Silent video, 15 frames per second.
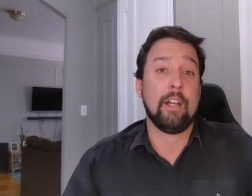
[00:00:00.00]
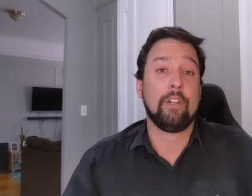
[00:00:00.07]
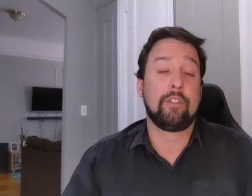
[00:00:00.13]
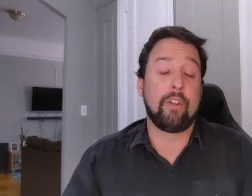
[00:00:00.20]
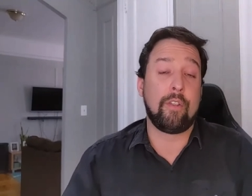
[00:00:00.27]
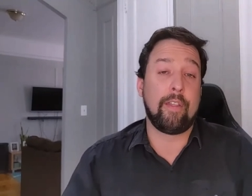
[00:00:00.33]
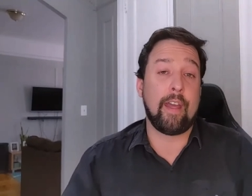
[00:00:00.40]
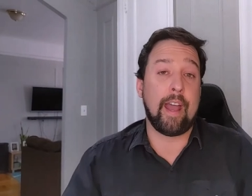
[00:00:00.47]

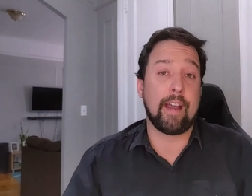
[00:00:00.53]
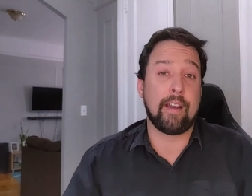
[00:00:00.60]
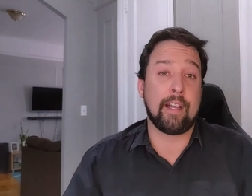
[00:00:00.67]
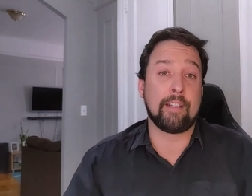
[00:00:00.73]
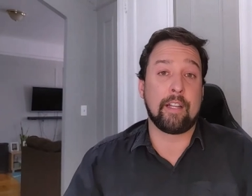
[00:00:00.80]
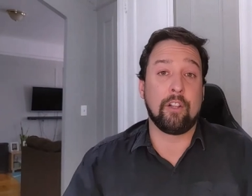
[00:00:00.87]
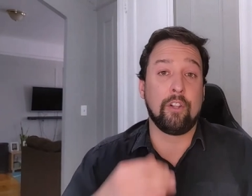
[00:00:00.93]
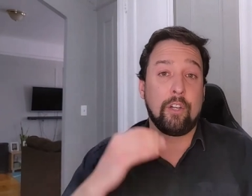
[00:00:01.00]
So that
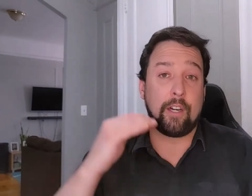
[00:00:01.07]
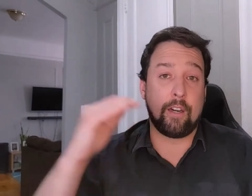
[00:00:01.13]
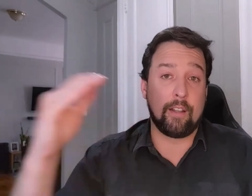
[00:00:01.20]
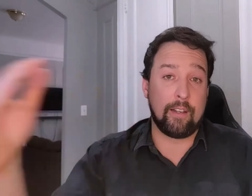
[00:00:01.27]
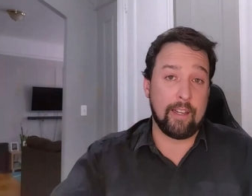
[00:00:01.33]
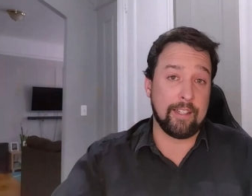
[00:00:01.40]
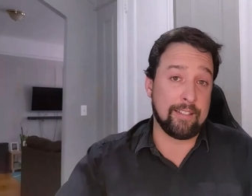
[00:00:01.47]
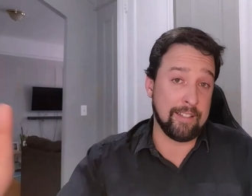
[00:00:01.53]
as I look into
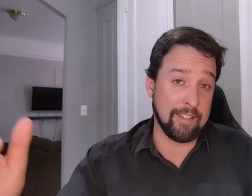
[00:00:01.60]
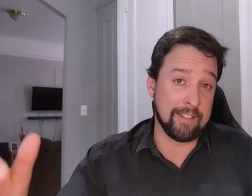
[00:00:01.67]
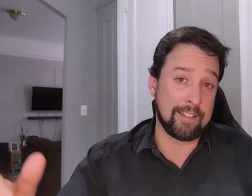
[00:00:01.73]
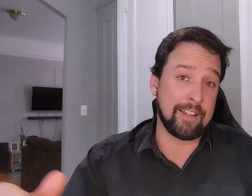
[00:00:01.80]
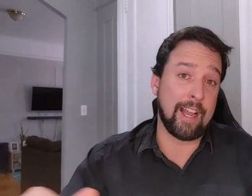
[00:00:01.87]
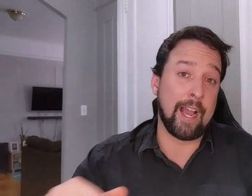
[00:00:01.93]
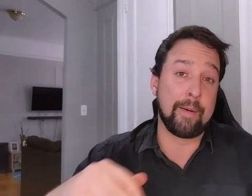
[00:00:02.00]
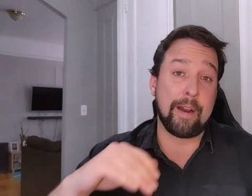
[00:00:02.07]
the
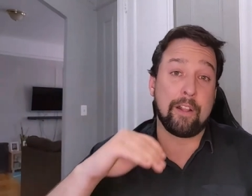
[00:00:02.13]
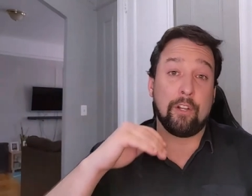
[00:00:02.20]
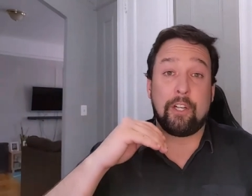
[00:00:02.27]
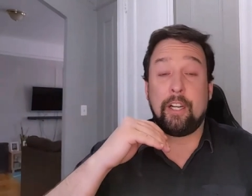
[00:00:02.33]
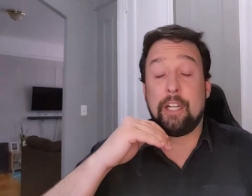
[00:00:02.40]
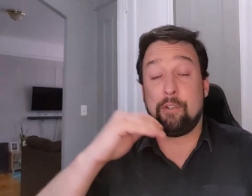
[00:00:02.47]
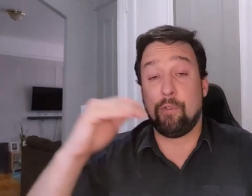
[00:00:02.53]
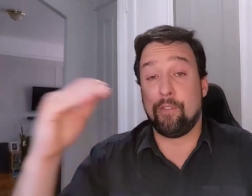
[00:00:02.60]
distance, I'm not
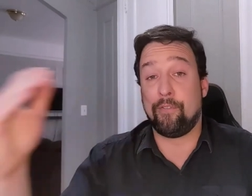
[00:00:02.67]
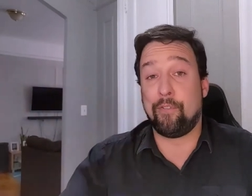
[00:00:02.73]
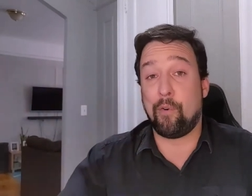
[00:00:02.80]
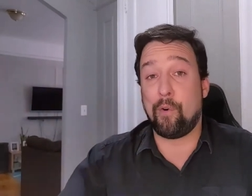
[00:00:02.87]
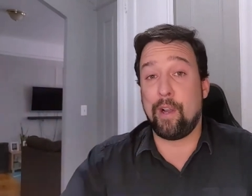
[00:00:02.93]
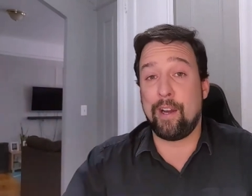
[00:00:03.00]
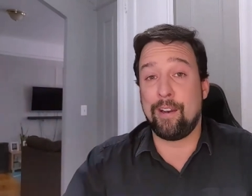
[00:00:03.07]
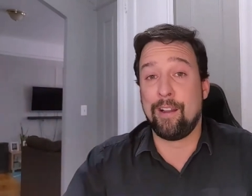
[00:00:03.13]
looking into a
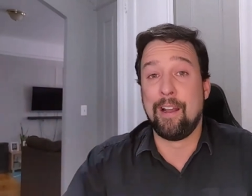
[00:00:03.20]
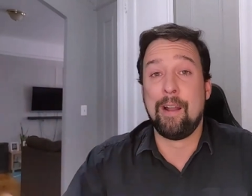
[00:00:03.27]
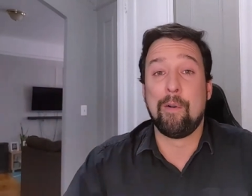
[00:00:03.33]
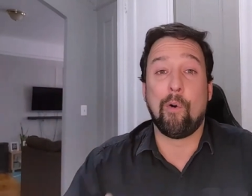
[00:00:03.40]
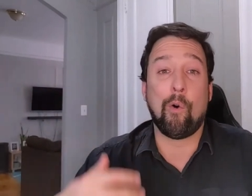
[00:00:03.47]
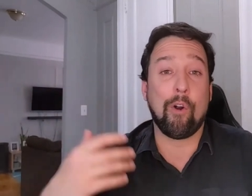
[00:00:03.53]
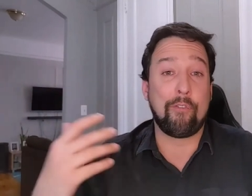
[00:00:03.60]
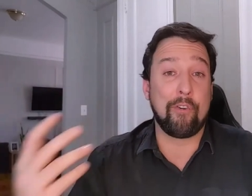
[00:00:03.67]
void,
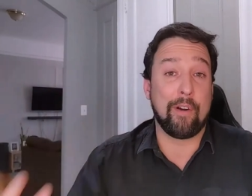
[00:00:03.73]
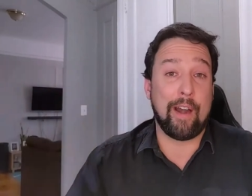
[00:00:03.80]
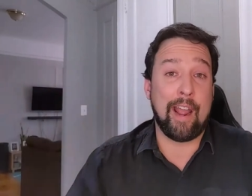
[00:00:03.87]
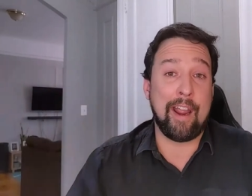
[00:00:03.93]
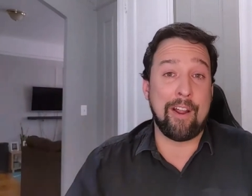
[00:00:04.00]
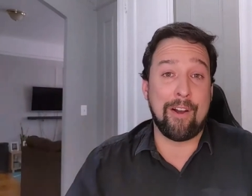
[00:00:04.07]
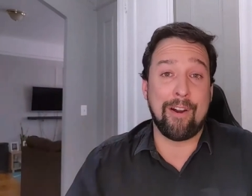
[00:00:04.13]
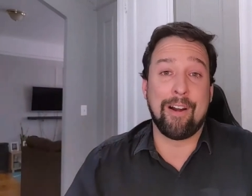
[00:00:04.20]
or if you're
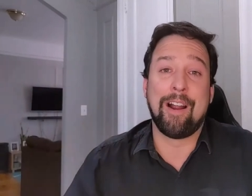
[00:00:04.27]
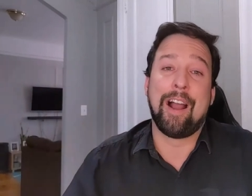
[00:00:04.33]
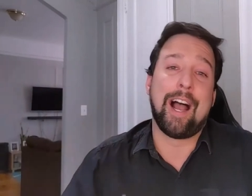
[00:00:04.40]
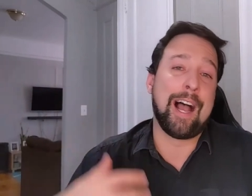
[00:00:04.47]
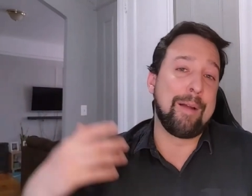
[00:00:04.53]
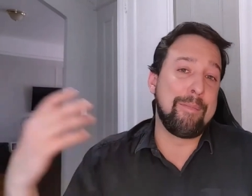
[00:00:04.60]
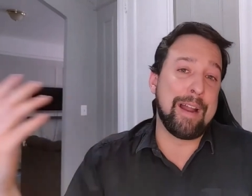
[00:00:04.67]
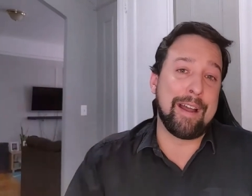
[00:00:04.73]
in AR,
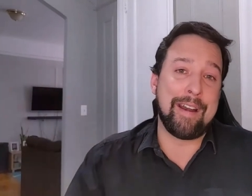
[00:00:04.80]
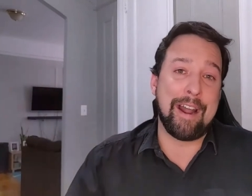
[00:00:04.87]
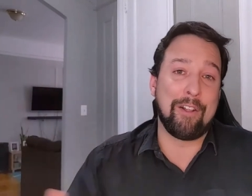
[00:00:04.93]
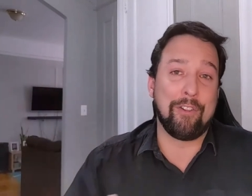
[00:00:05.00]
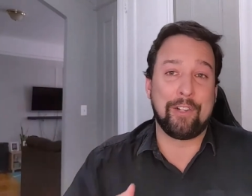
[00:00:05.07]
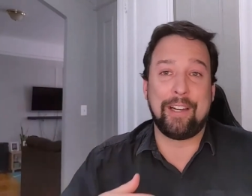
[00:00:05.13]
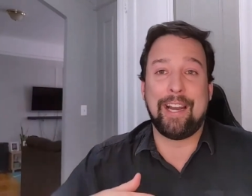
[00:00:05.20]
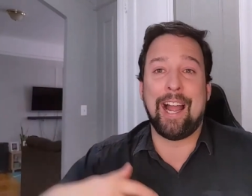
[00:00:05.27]
I'm not now
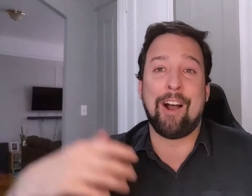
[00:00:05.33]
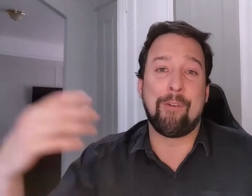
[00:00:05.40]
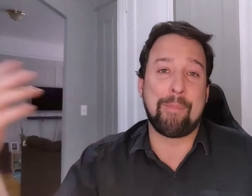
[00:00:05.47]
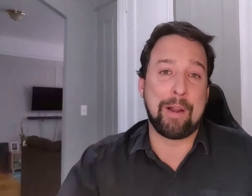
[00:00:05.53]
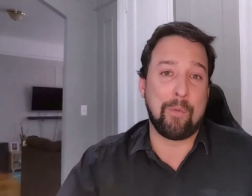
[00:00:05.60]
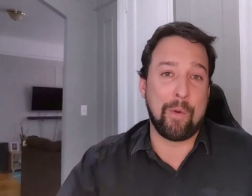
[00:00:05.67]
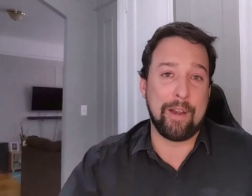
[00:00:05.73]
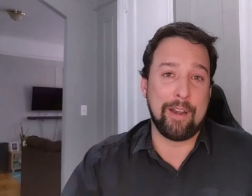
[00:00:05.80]
looking out
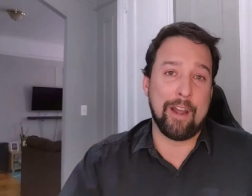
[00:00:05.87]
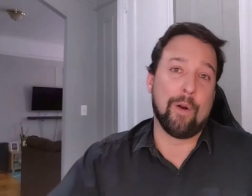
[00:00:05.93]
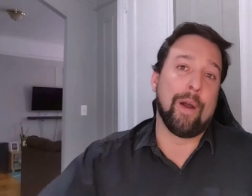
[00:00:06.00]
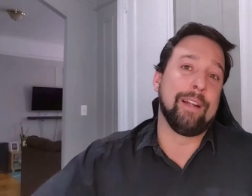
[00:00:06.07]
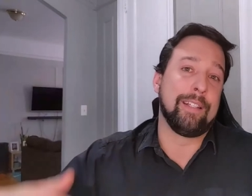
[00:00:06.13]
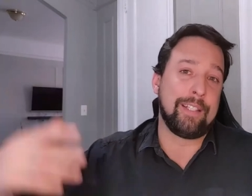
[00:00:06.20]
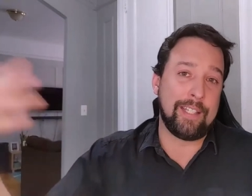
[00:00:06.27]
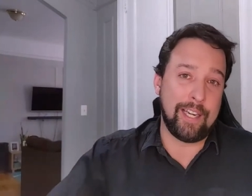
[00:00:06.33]
my window
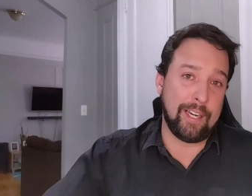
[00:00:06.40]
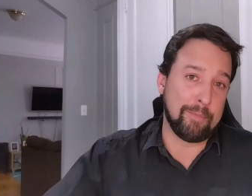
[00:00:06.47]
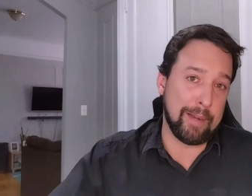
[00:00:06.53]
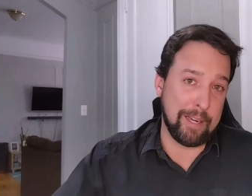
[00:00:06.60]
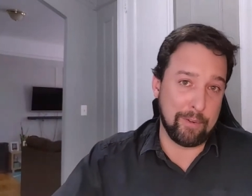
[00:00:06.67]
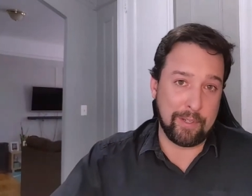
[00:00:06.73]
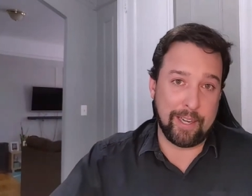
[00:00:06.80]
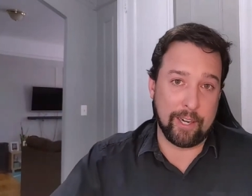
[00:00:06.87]
and seeing my
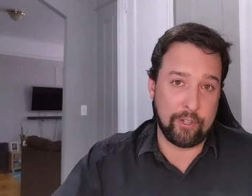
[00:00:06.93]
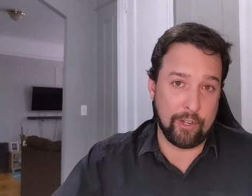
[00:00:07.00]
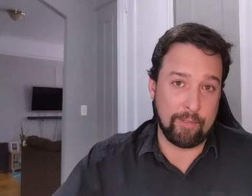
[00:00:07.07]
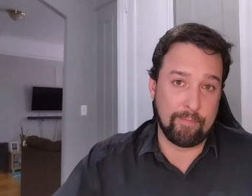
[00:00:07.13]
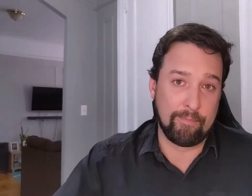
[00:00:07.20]
own kitchen.